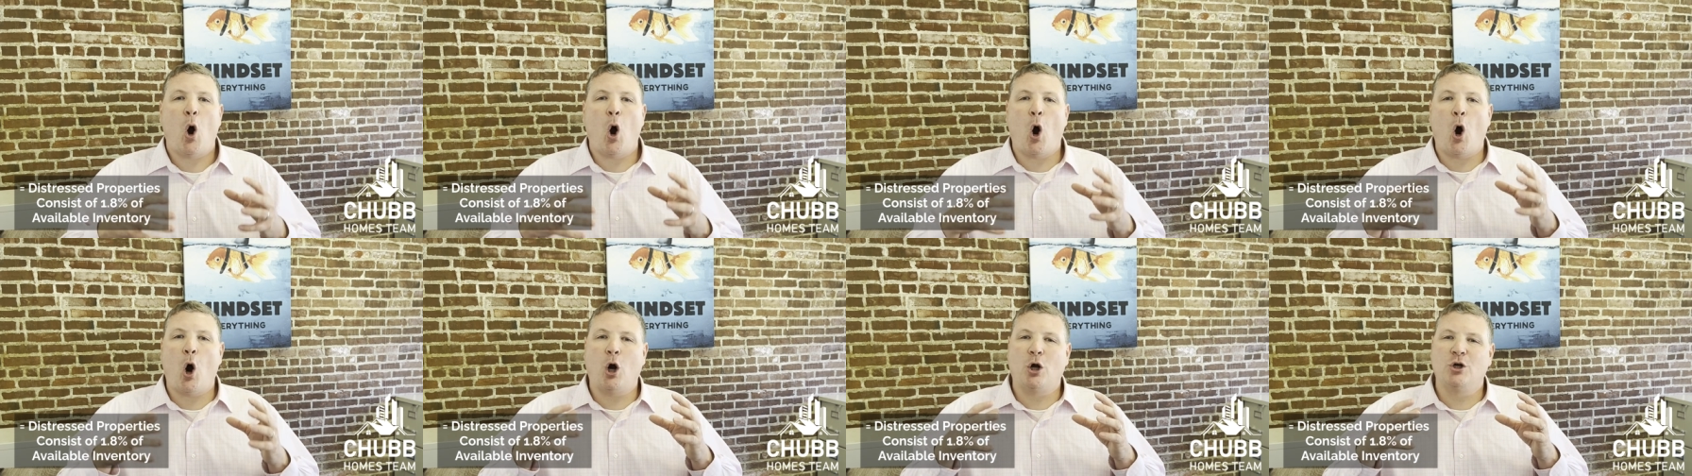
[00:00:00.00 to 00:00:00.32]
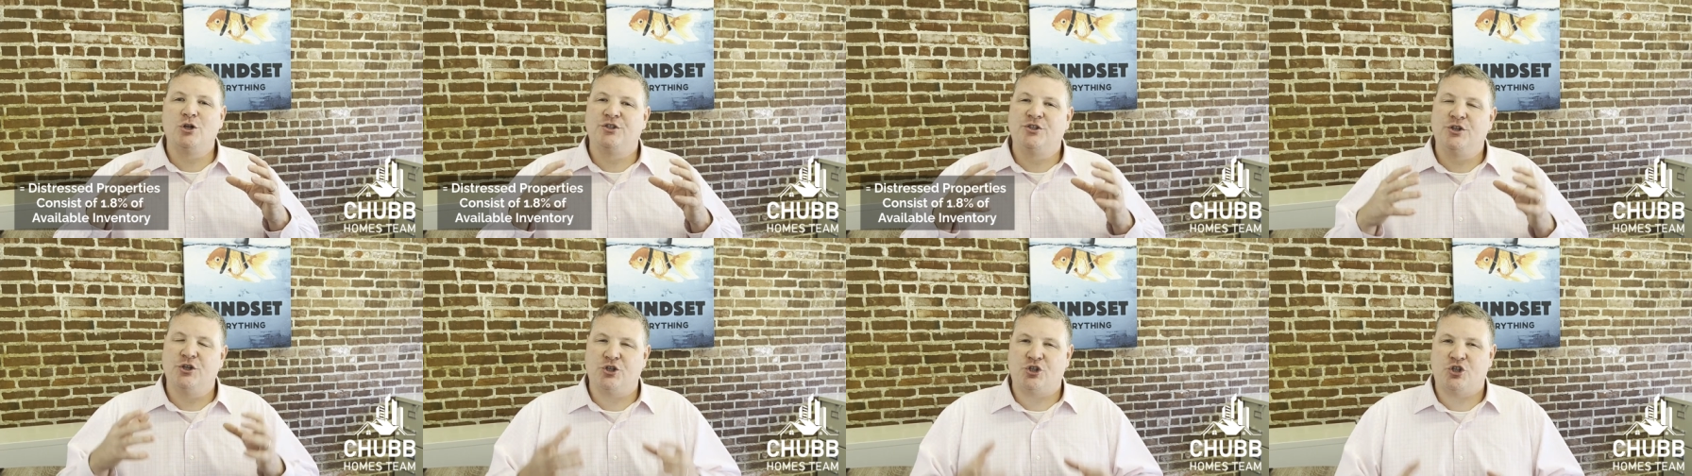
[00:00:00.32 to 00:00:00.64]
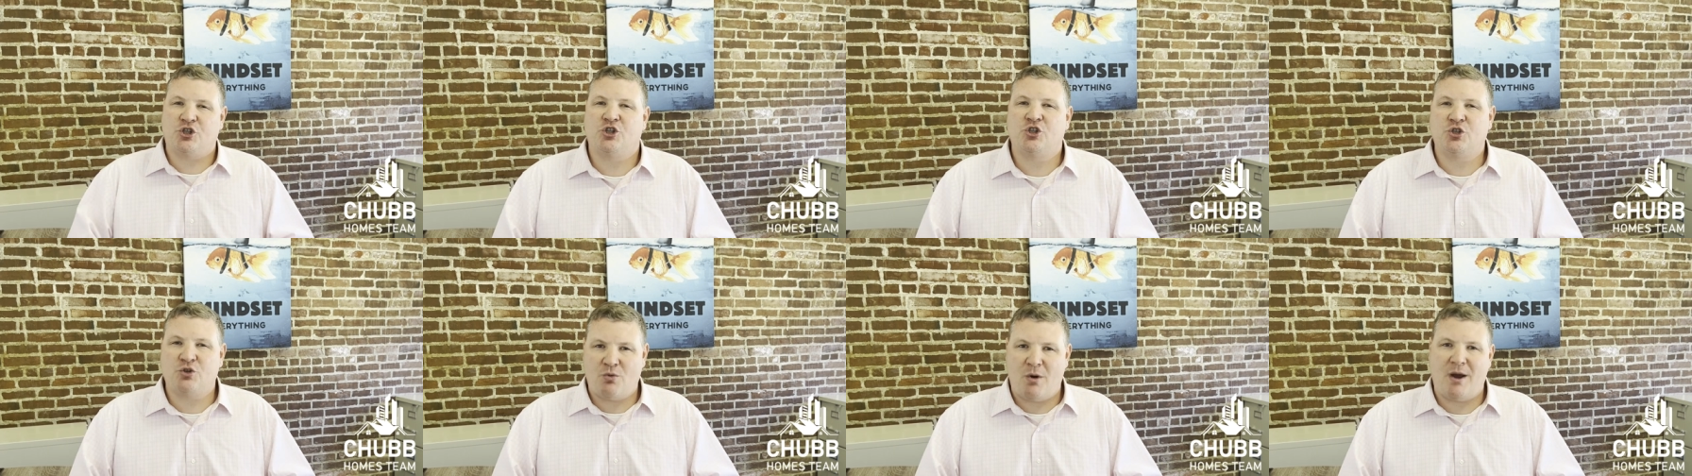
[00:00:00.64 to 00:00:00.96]
are
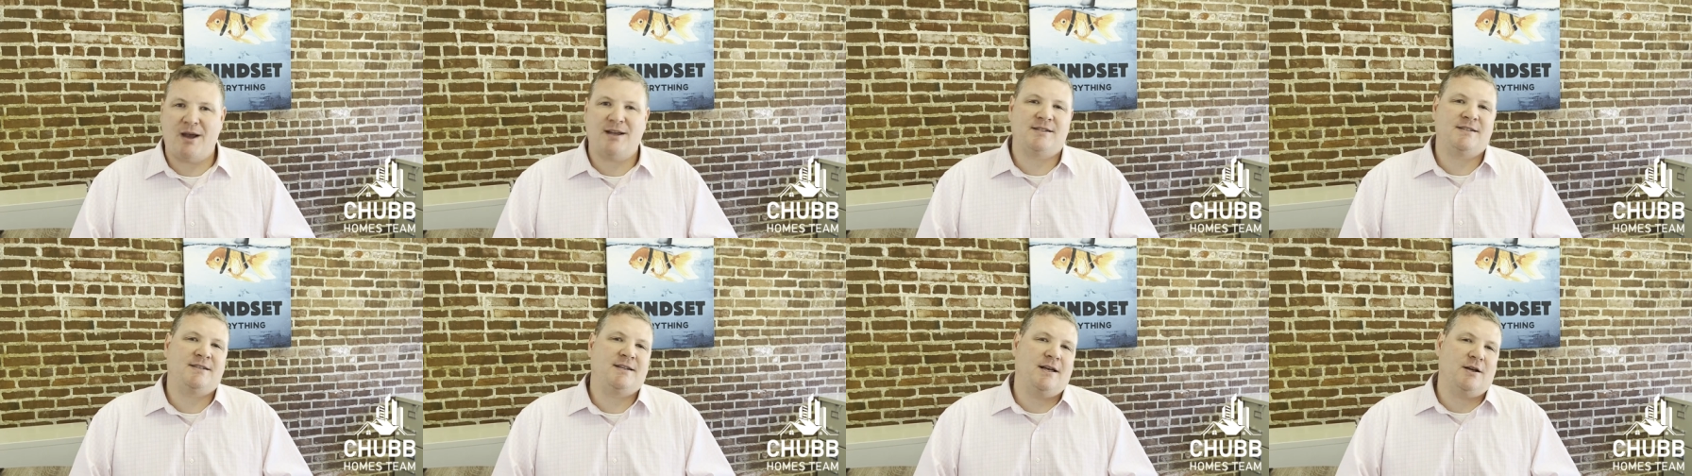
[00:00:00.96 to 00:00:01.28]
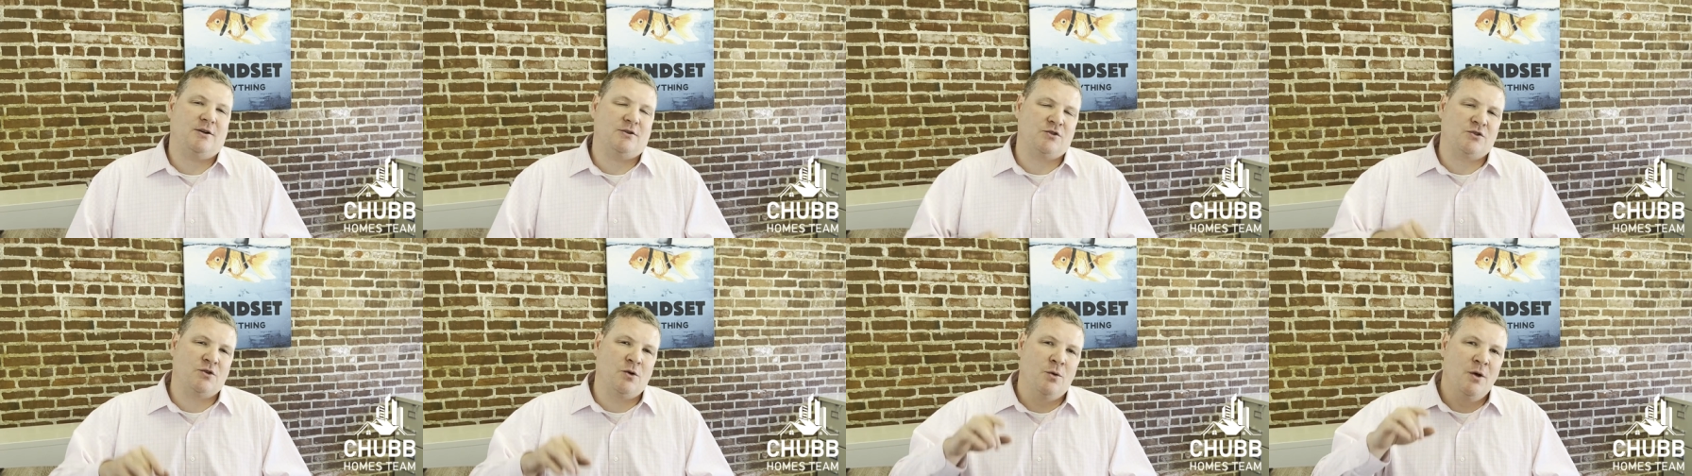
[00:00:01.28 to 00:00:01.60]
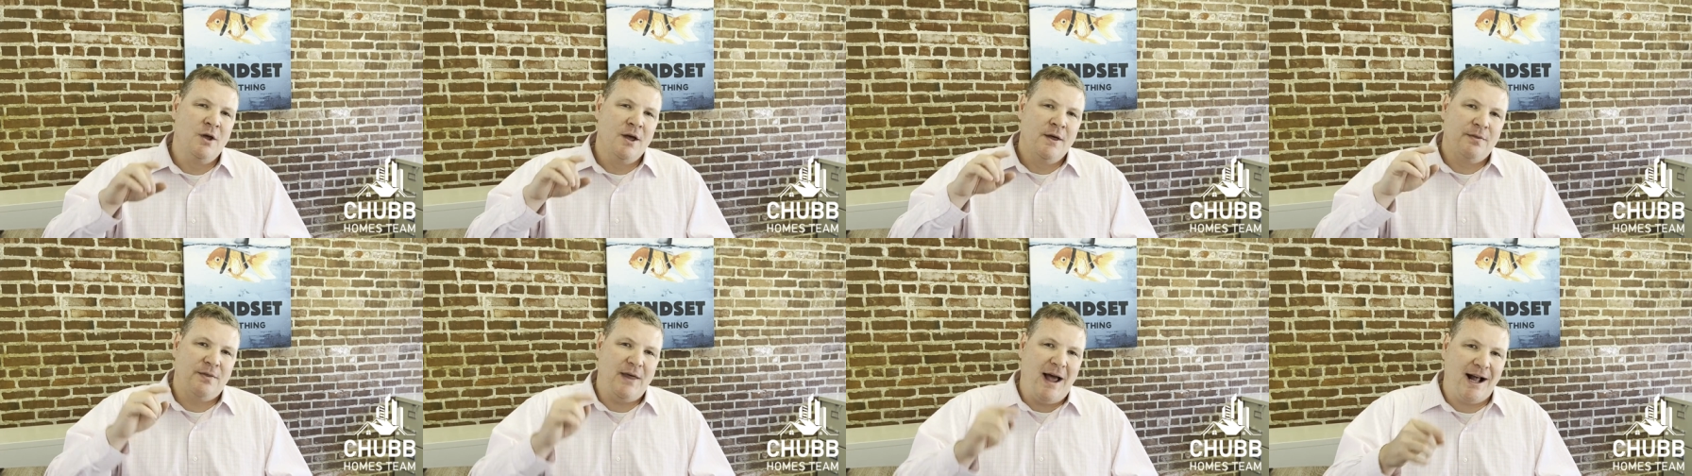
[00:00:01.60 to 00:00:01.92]
distressed sales. So